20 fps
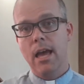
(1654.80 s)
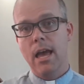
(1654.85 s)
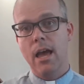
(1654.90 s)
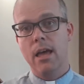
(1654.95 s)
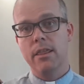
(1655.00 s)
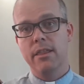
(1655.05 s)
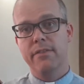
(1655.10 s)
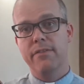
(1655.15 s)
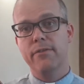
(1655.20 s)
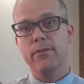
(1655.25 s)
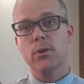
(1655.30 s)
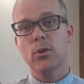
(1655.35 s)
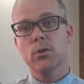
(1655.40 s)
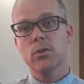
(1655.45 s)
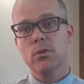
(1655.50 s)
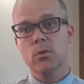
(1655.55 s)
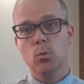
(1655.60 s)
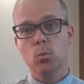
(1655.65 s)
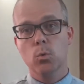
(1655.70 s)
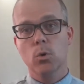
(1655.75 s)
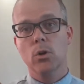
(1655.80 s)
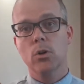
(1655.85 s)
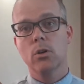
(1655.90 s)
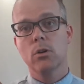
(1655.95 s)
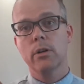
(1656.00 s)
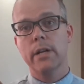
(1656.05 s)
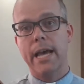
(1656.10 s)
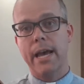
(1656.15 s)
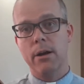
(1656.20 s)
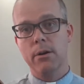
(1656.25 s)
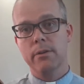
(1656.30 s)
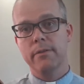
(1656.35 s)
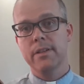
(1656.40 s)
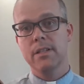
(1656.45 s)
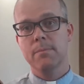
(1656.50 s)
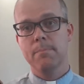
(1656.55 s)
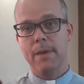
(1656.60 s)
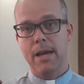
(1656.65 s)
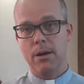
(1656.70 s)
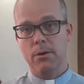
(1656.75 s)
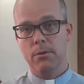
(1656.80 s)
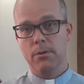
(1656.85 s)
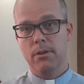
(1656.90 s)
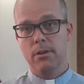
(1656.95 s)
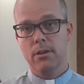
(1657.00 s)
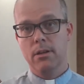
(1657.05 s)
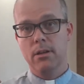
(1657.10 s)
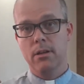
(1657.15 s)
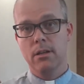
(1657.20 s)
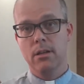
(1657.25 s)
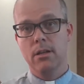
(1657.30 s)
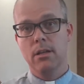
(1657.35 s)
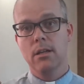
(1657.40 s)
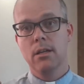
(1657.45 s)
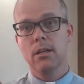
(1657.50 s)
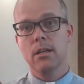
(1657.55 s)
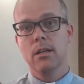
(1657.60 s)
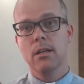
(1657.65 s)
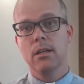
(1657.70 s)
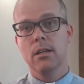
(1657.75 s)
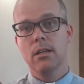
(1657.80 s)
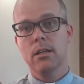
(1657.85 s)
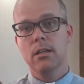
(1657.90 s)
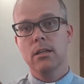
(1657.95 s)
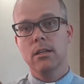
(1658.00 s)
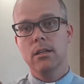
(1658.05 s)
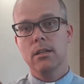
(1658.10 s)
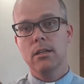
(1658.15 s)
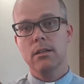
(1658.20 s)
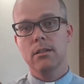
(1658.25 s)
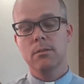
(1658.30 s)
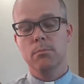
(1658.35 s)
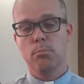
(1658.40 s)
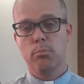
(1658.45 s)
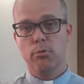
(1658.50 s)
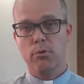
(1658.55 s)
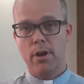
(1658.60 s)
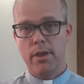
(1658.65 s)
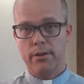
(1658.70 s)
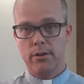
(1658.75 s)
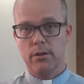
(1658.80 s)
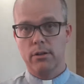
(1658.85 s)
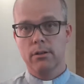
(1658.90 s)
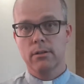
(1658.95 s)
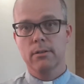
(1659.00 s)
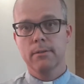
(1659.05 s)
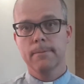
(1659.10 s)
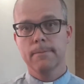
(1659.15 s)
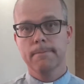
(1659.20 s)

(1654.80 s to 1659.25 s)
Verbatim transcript: And the first word out of his mouth is brother.